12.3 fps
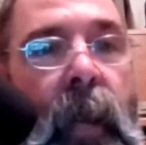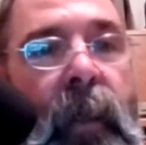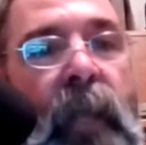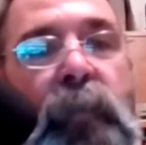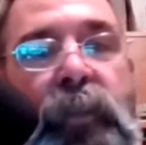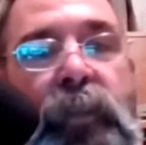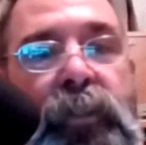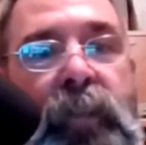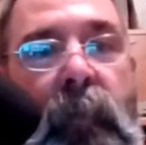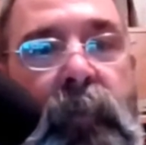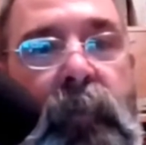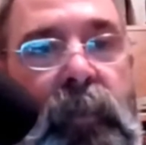and that's what you
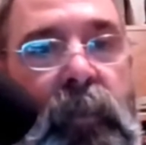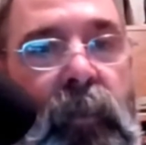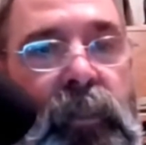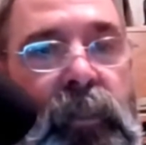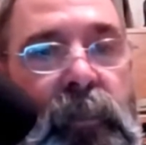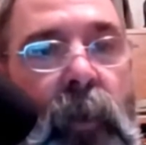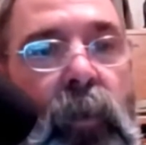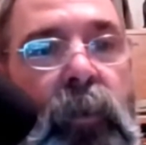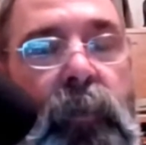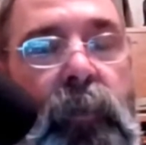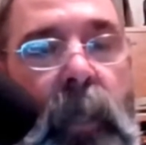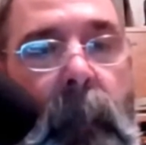saw was the
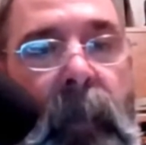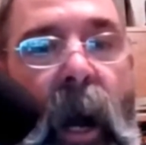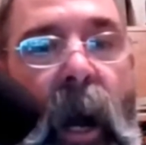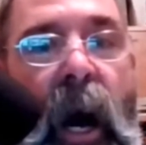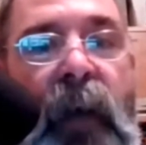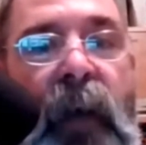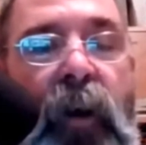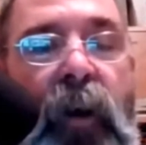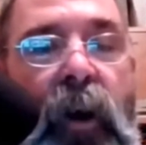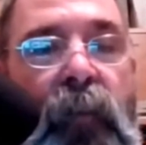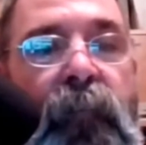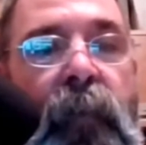smoke that was coming off
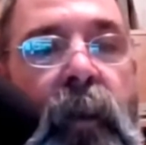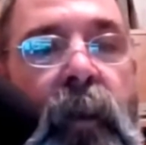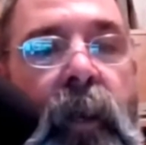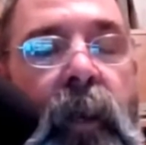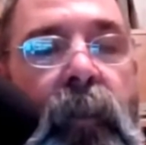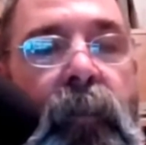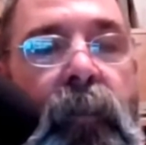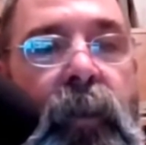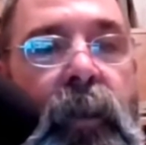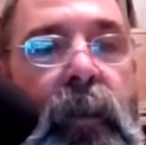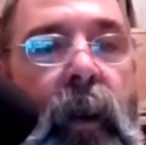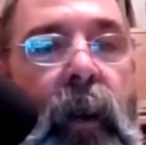of
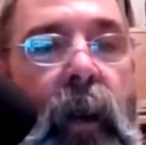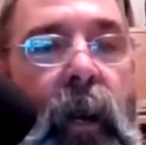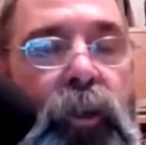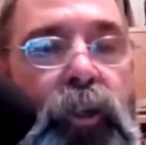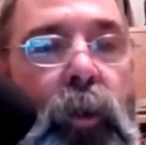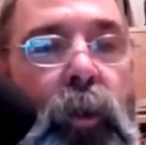the